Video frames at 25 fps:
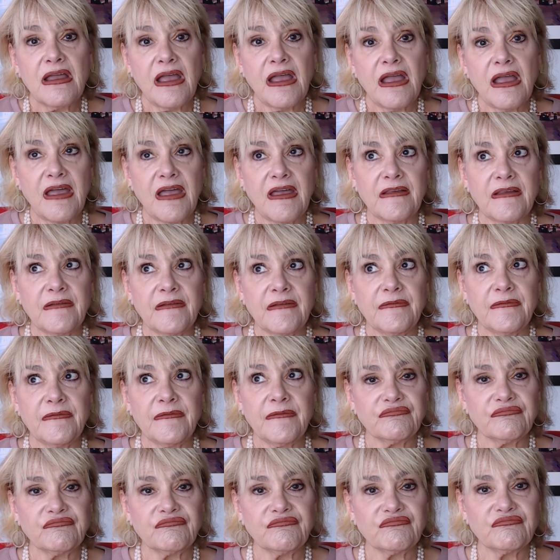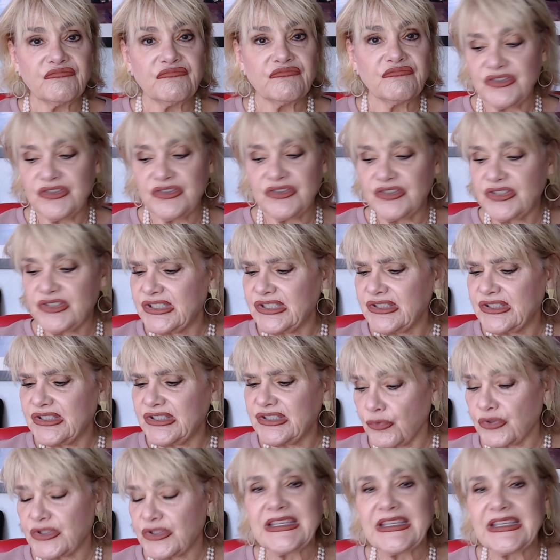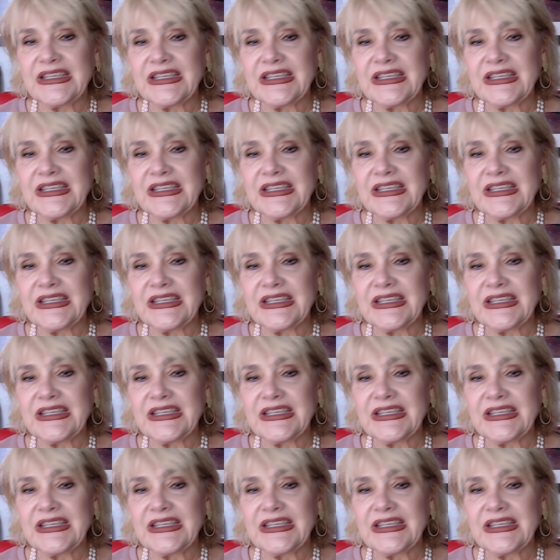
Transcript: to